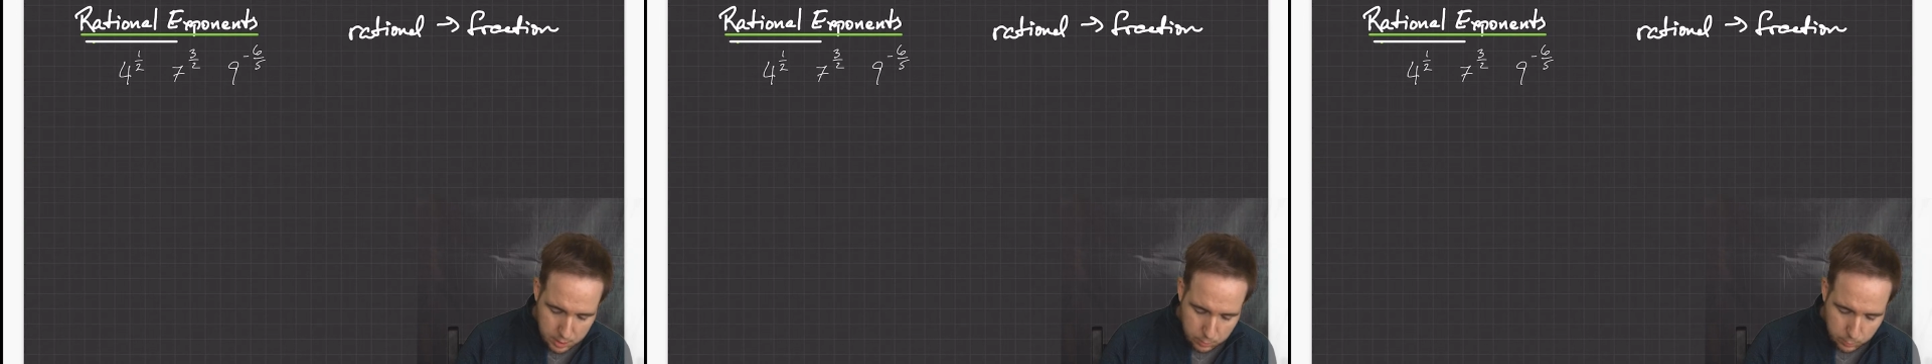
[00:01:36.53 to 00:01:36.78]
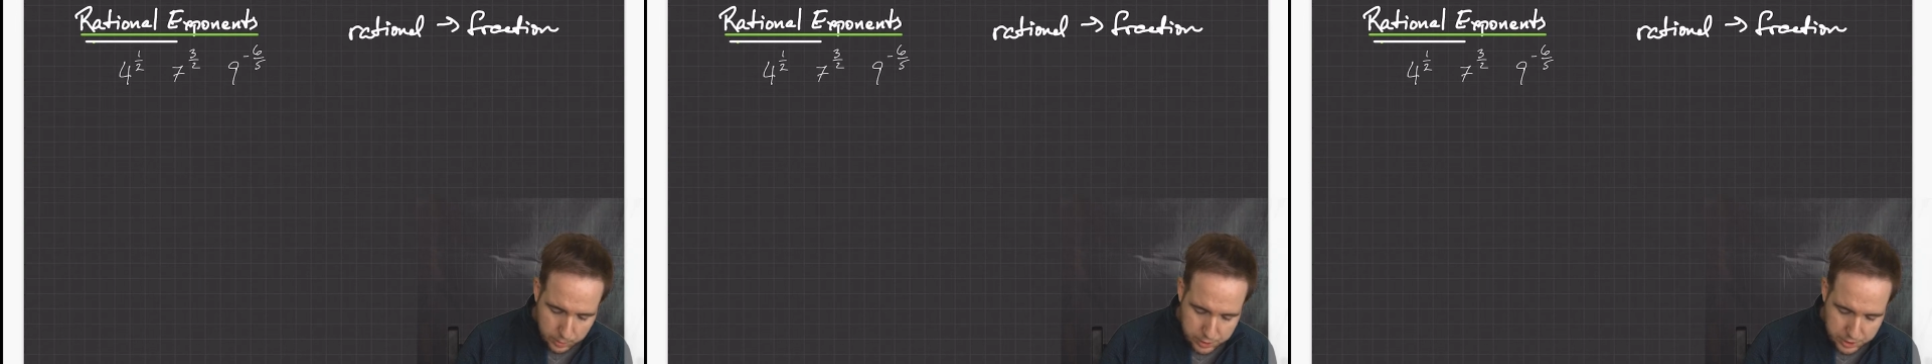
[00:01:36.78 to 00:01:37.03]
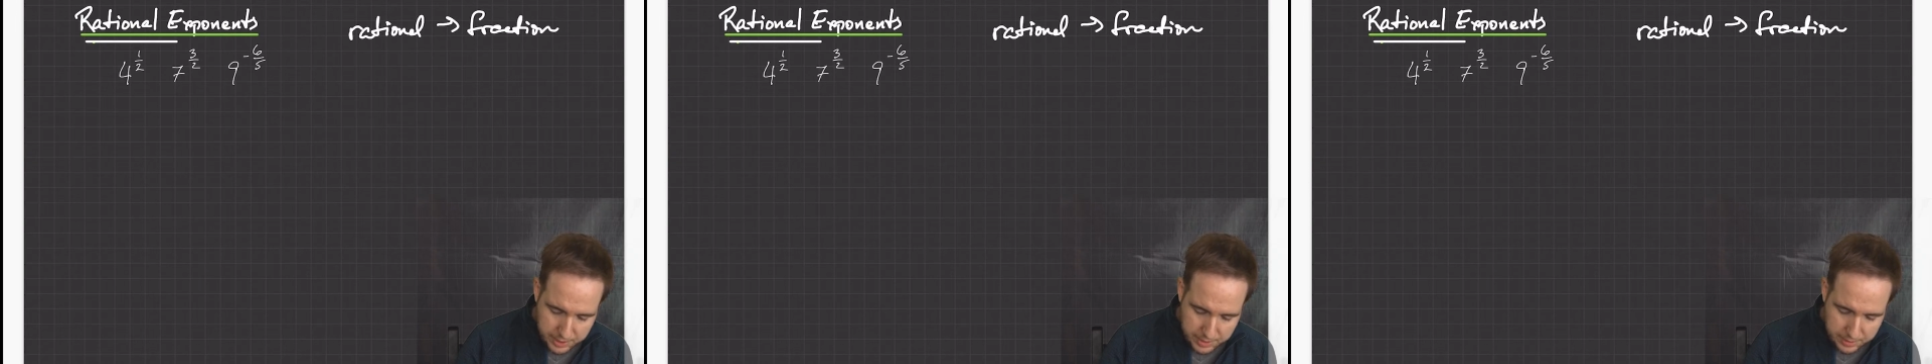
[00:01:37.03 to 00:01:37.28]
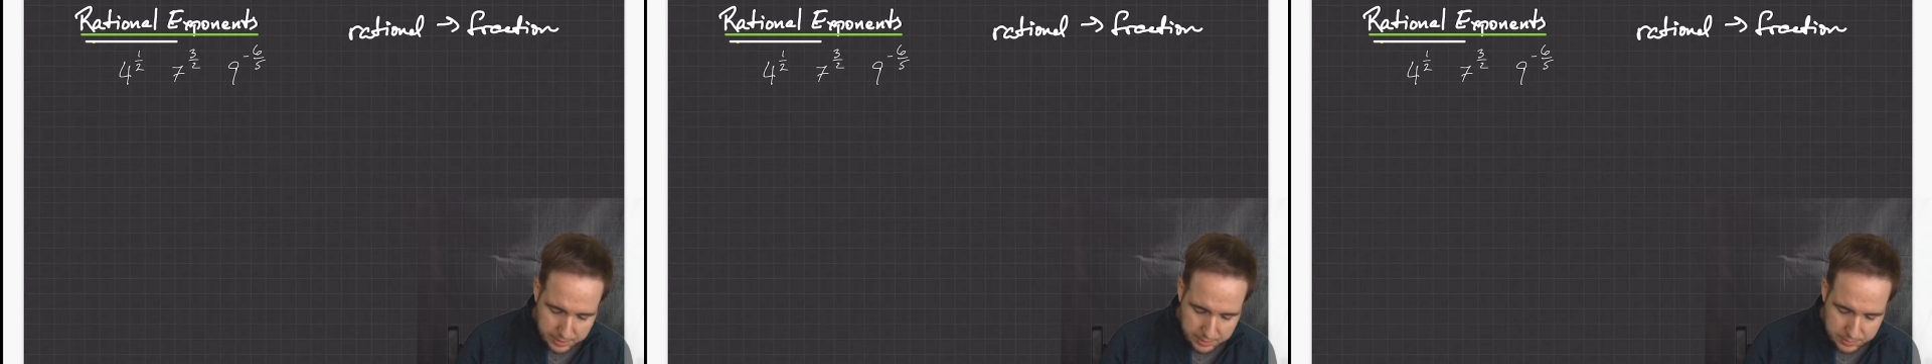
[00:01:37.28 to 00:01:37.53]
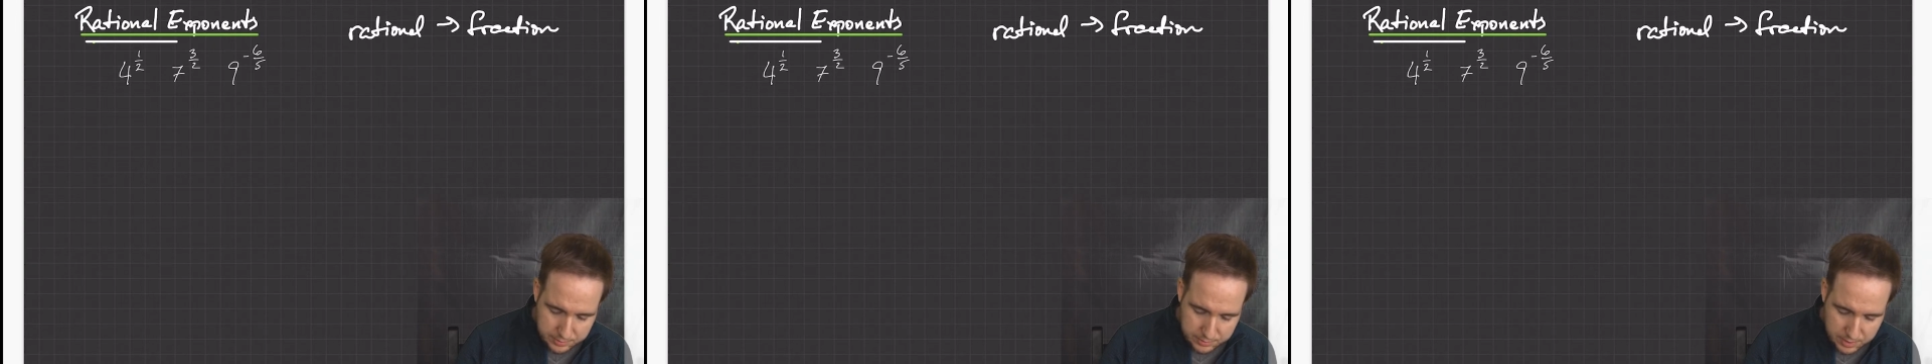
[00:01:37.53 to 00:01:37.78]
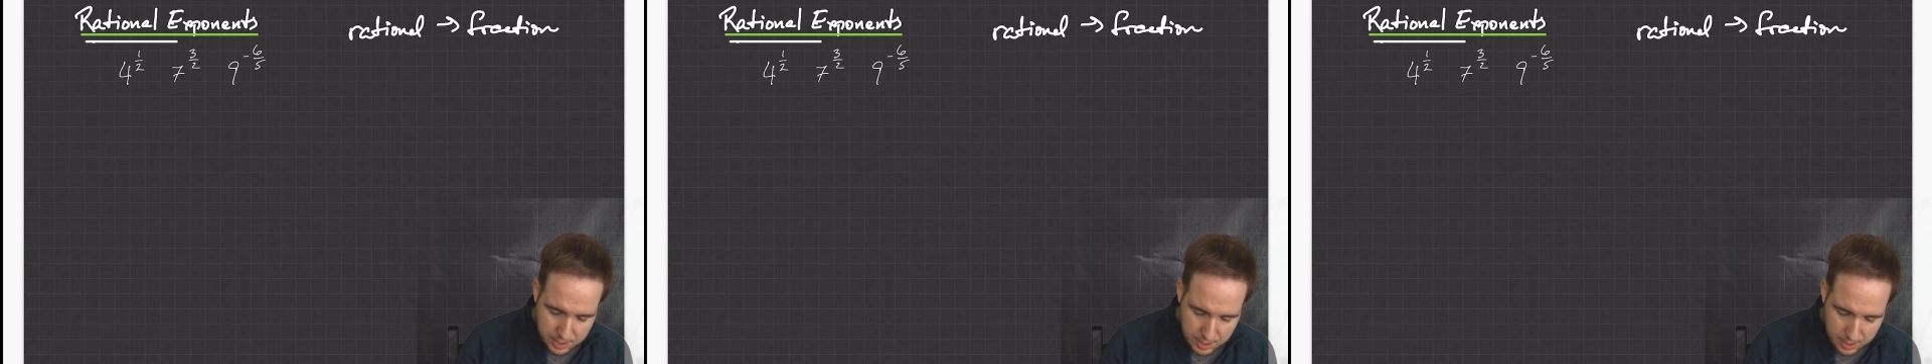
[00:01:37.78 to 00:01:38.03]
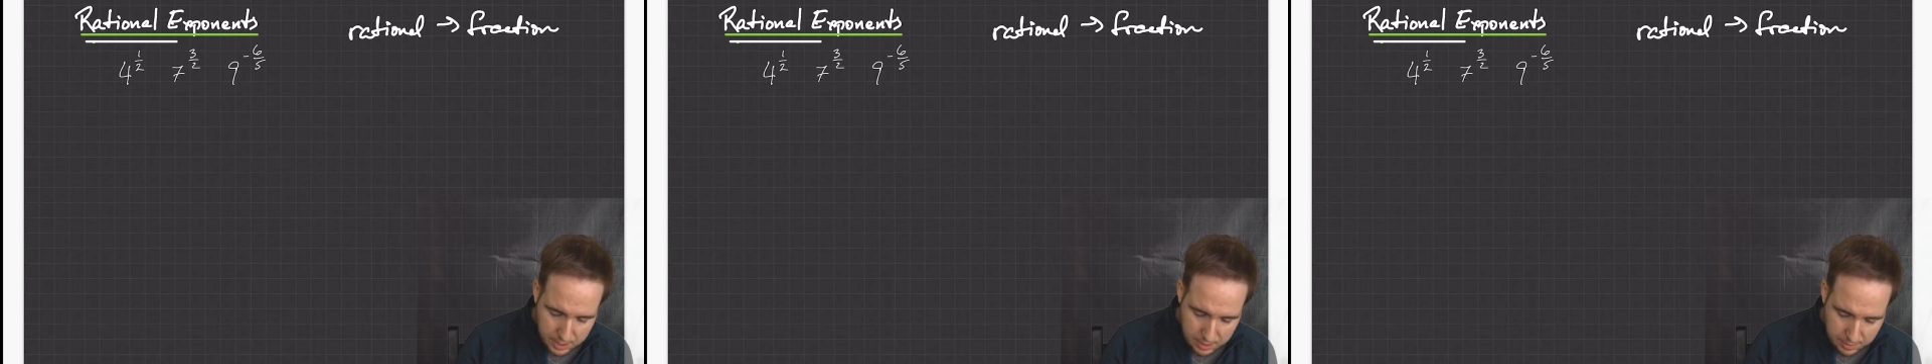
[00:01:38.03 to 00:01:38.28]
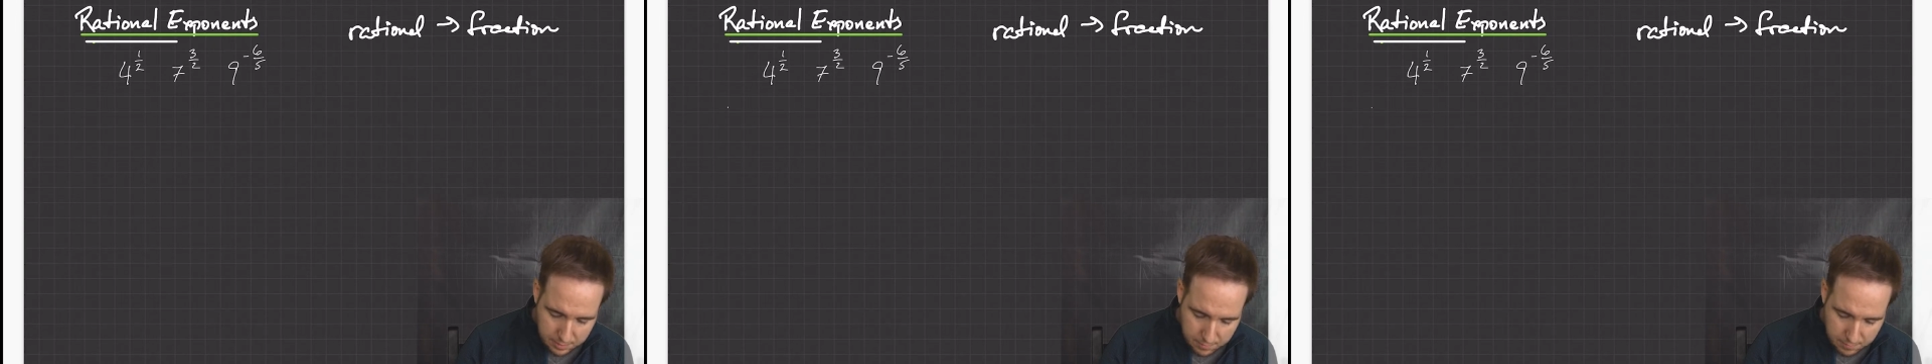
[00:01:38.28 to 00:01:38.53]
which is
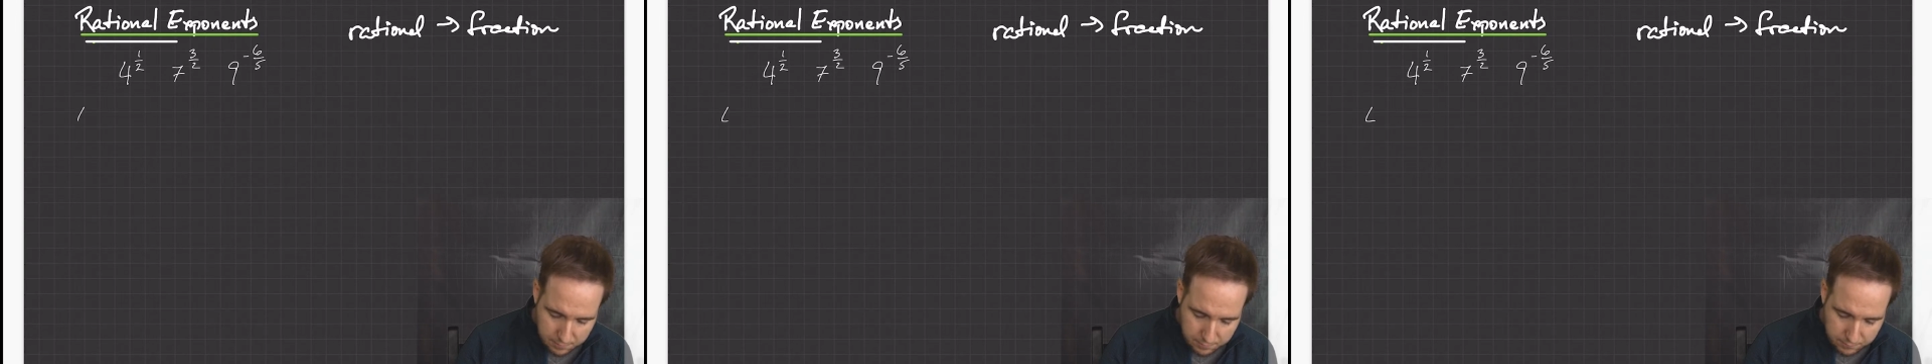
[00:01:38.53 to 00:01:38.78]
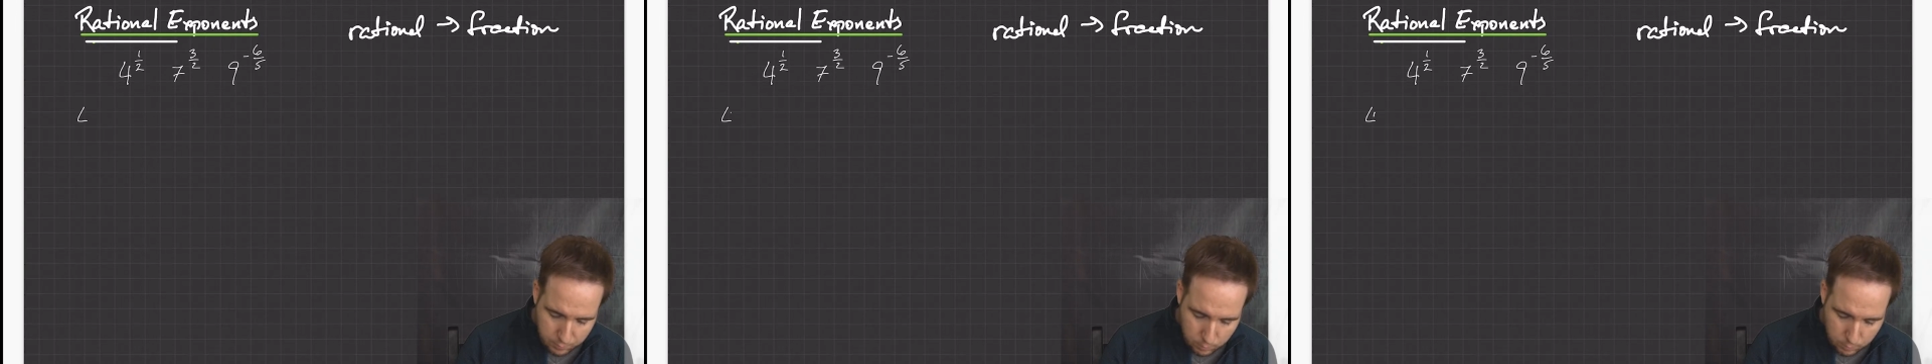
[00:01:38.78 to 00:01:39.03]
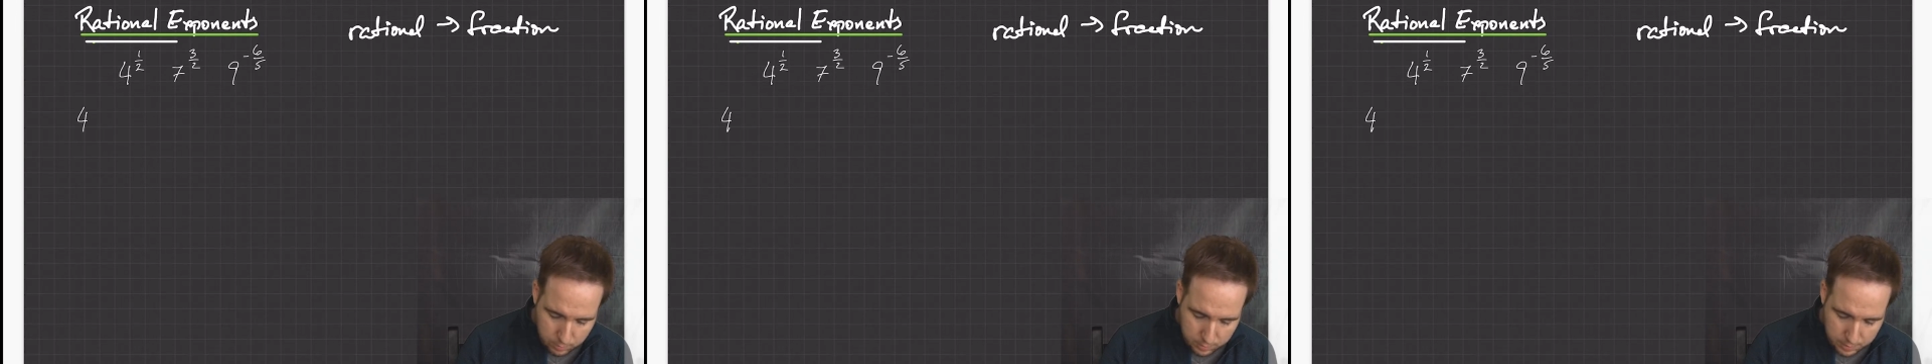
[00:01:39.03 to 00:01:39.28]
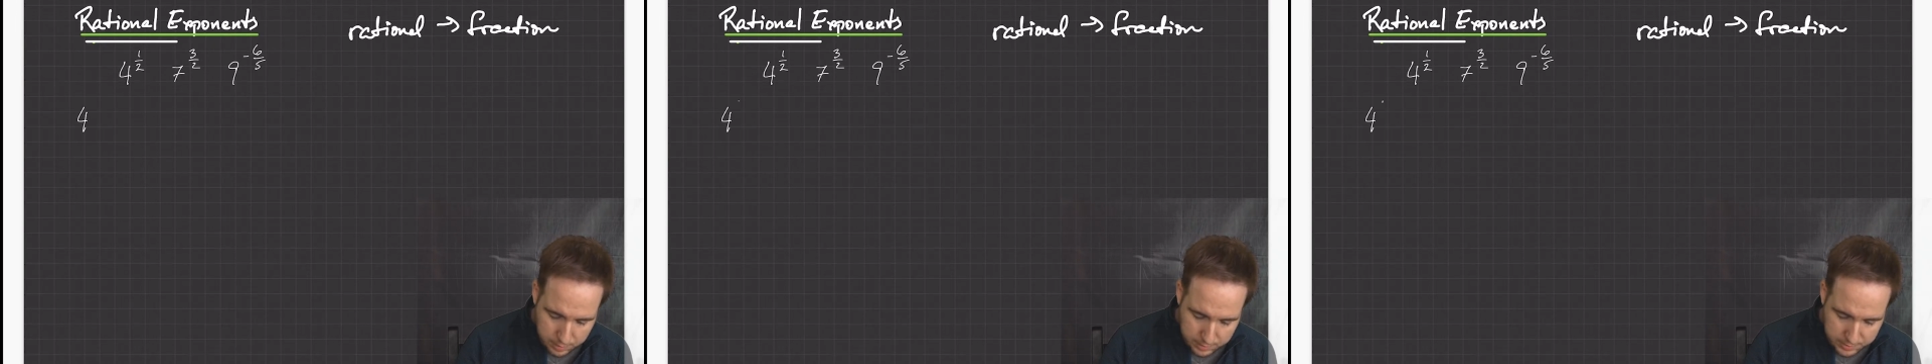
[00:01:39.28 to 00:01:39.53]
4